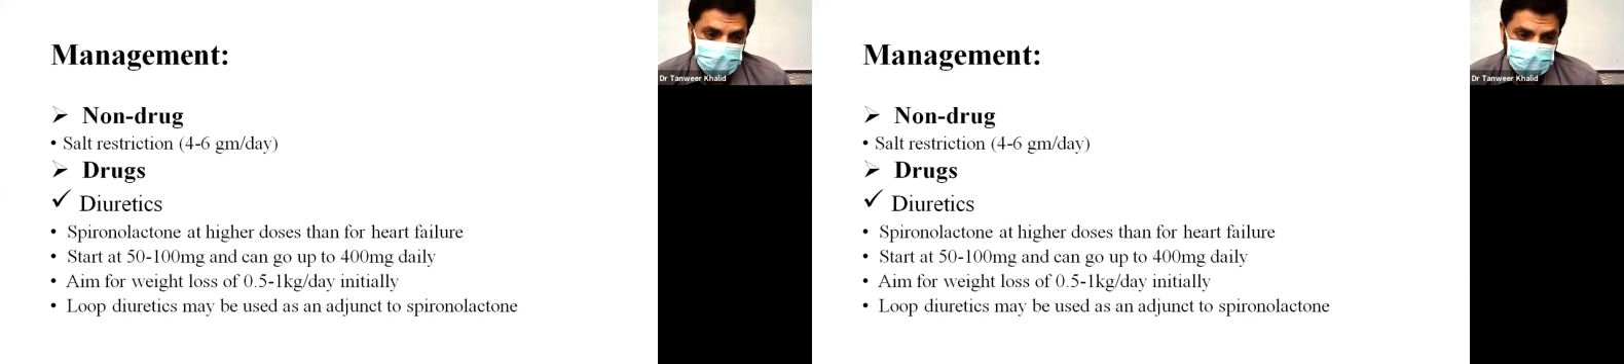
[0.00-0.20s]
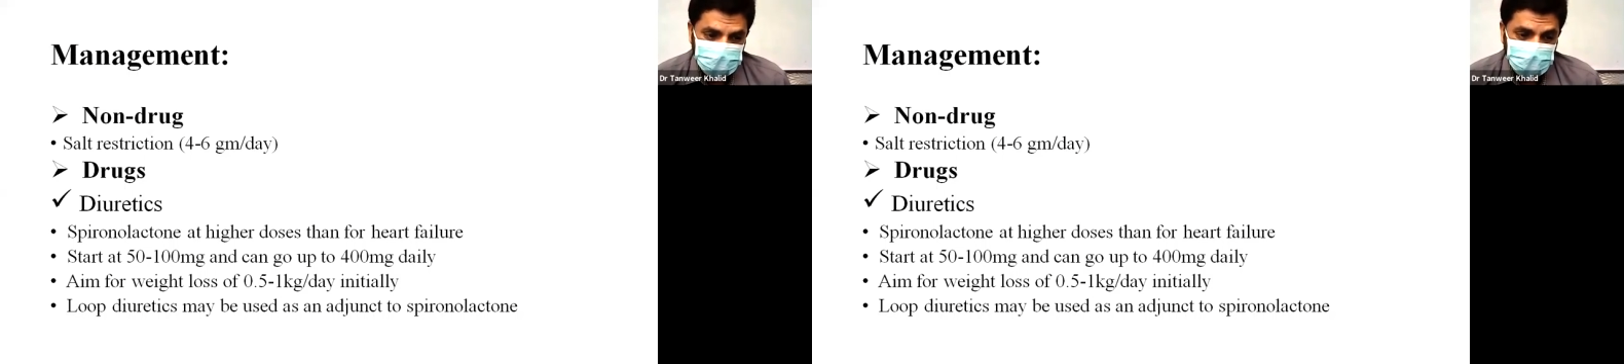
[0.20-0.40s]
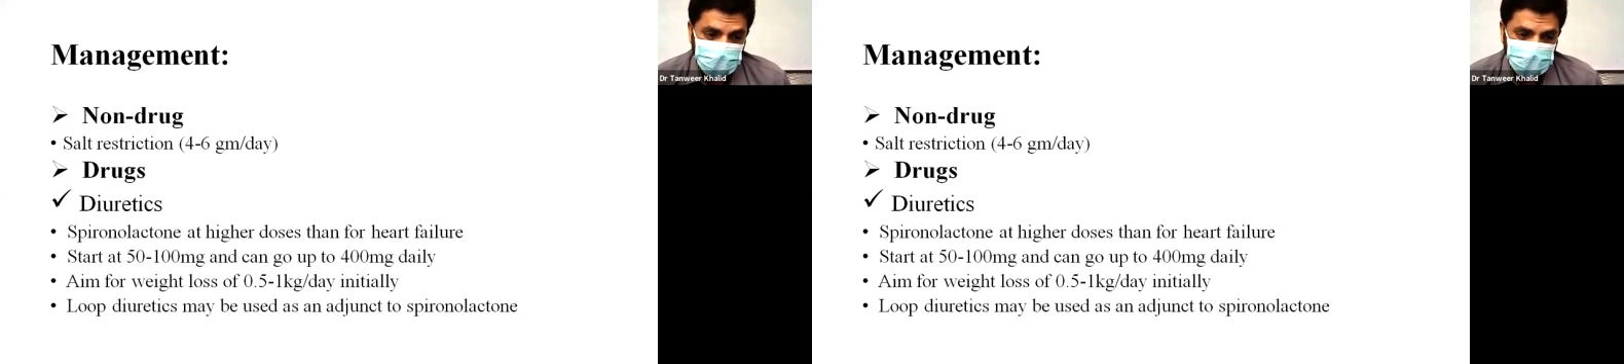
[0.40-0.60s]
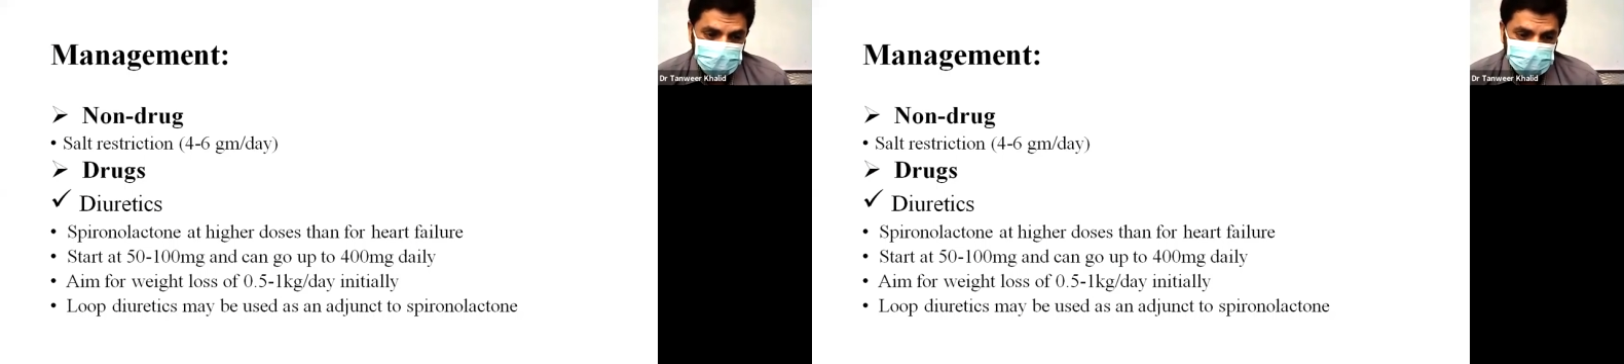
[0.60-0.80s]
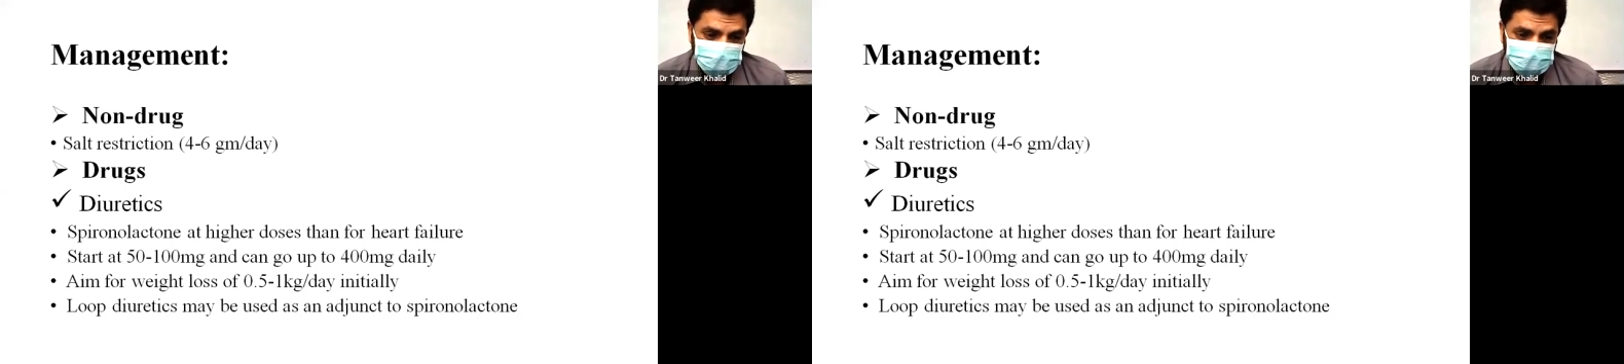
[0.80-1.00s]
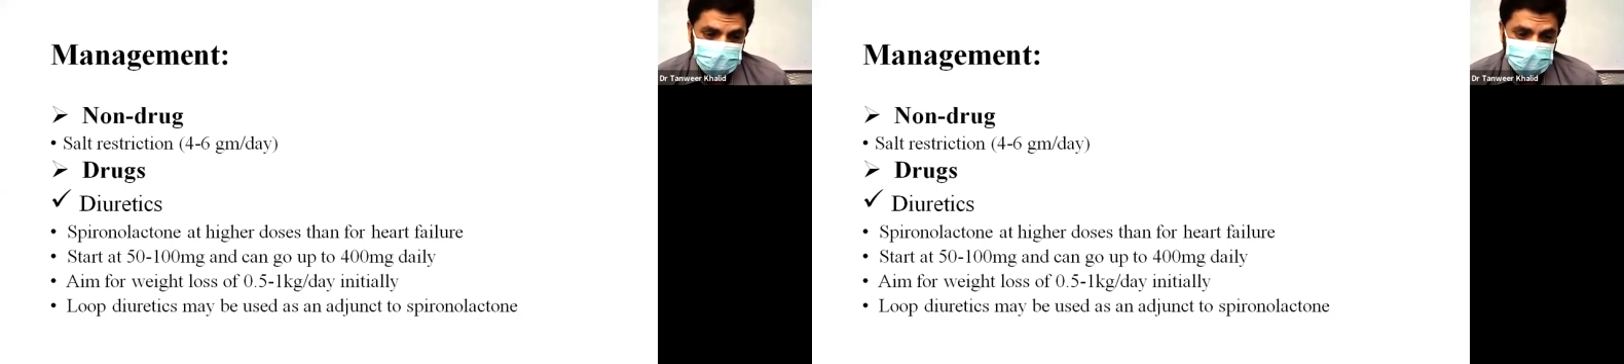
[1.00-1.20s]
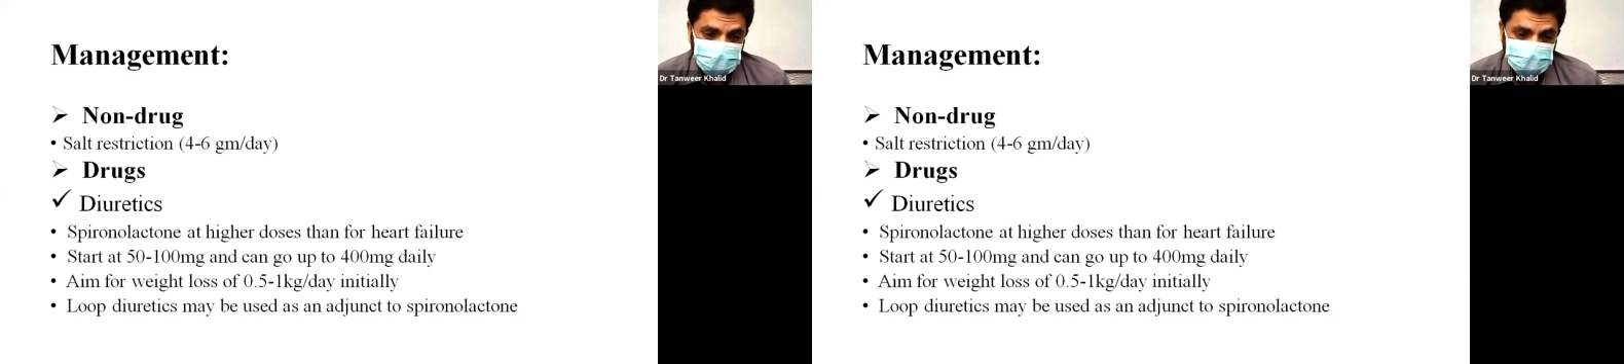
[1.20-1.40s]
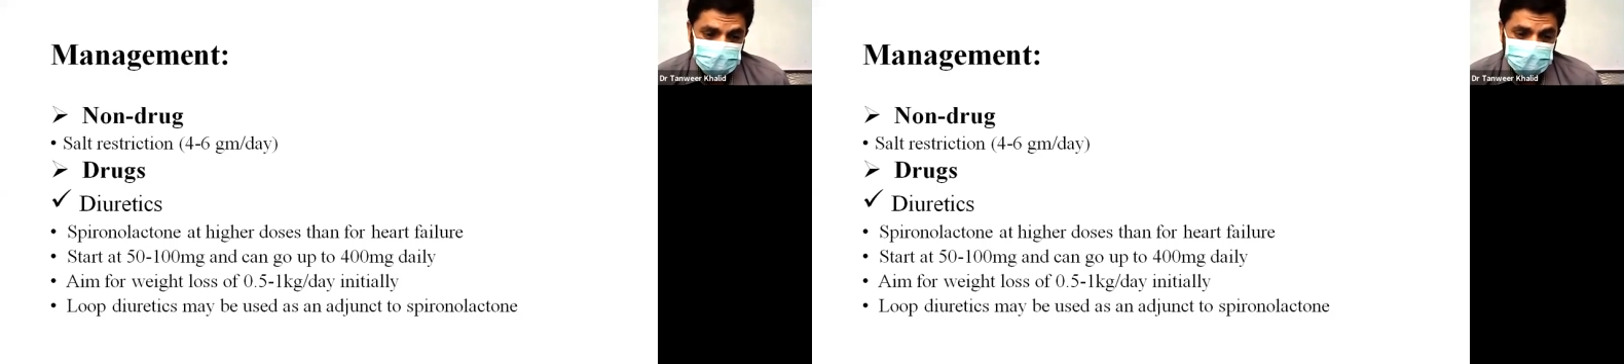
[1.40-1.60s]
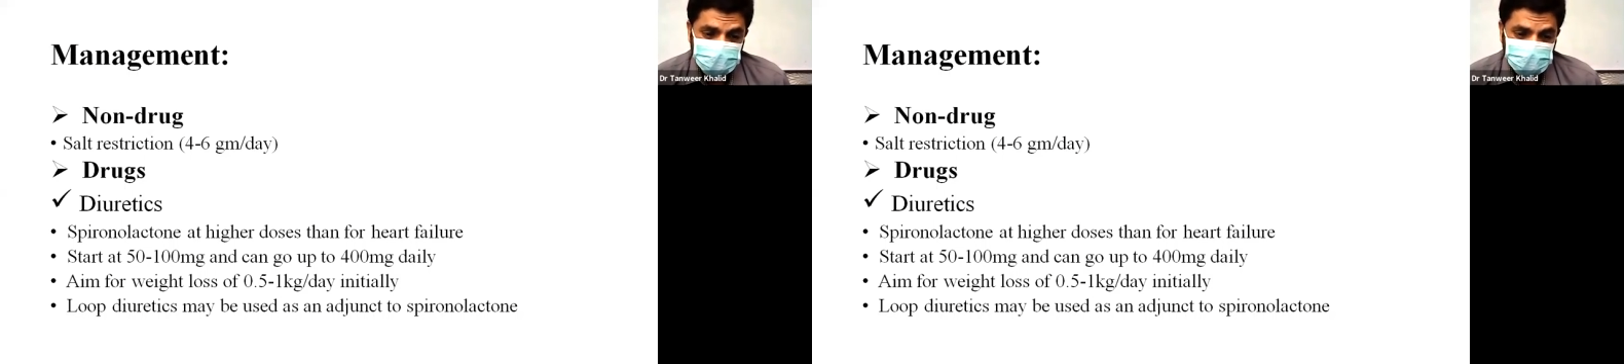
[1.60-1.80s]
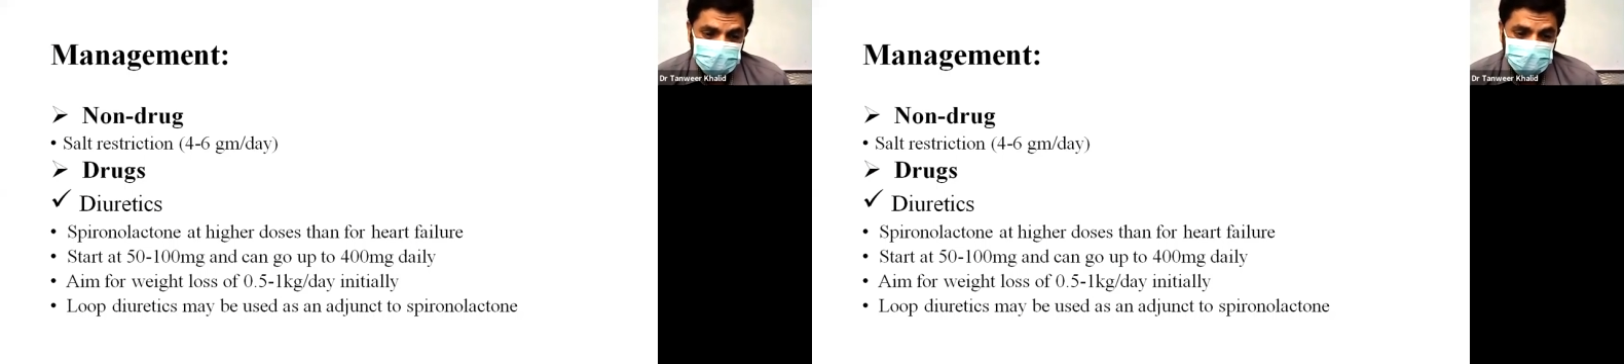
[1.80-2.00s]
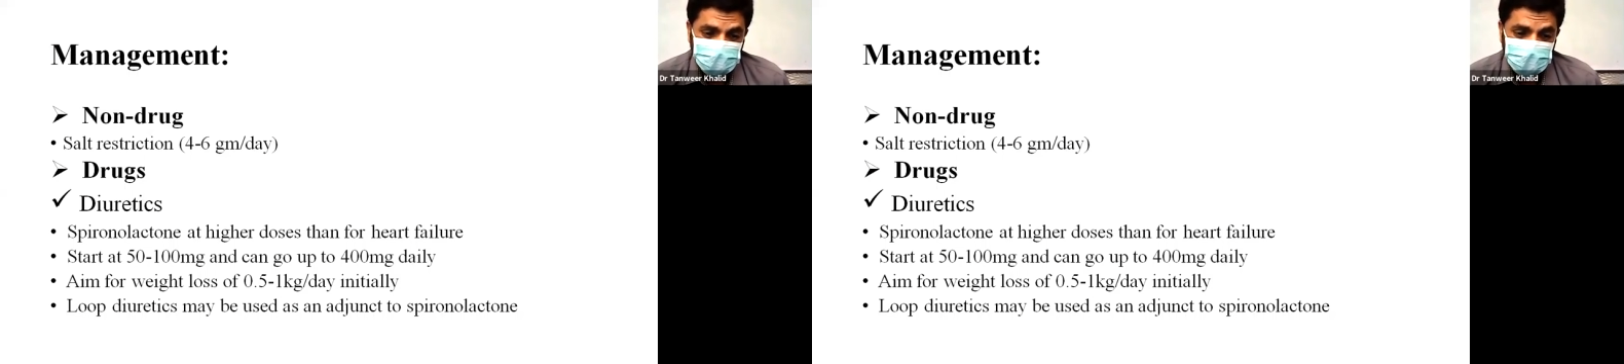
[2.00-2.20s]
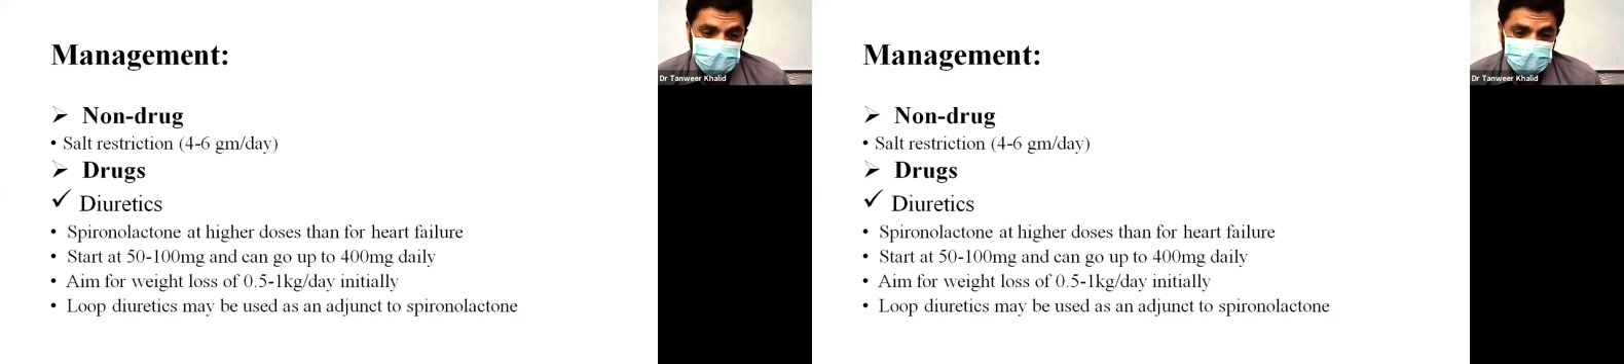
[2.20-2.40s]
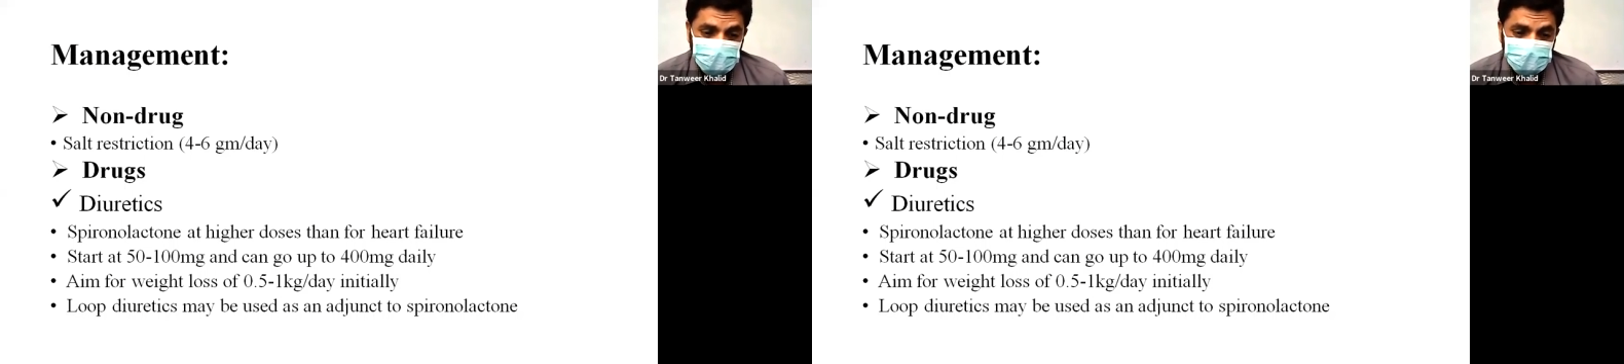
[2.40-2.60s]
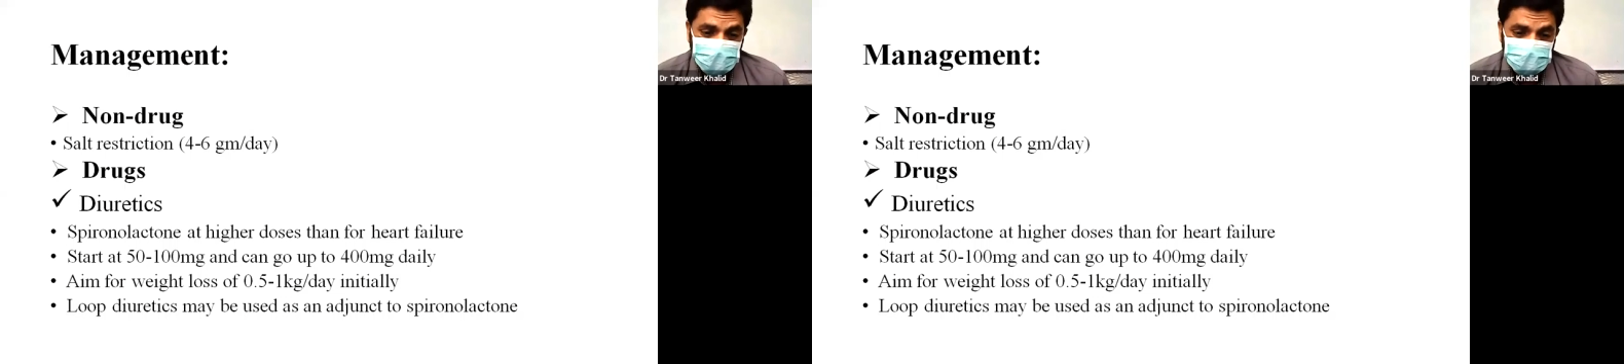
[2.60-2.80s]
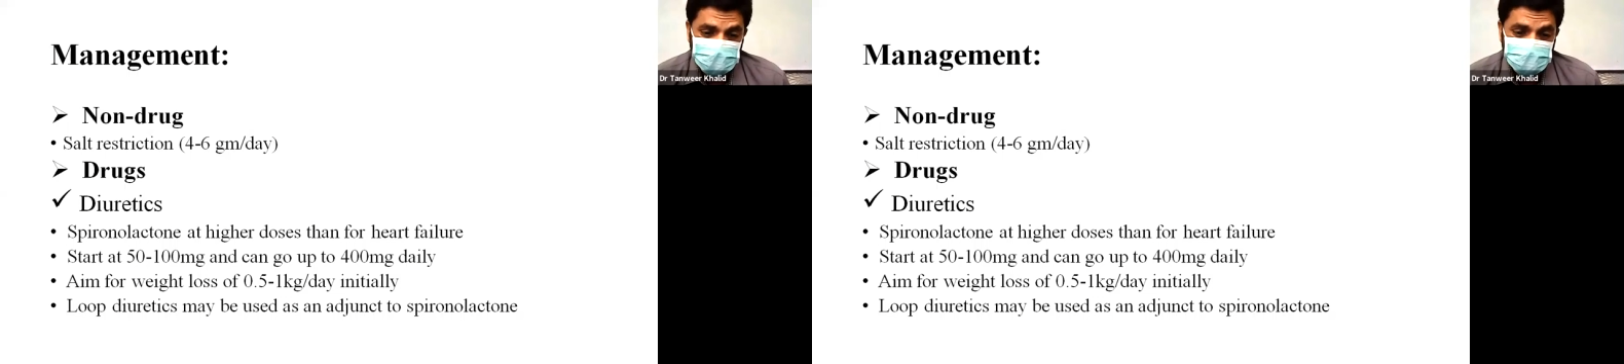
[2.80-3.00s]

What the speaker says: we aim for the weight loss of 0.5 to 1 kg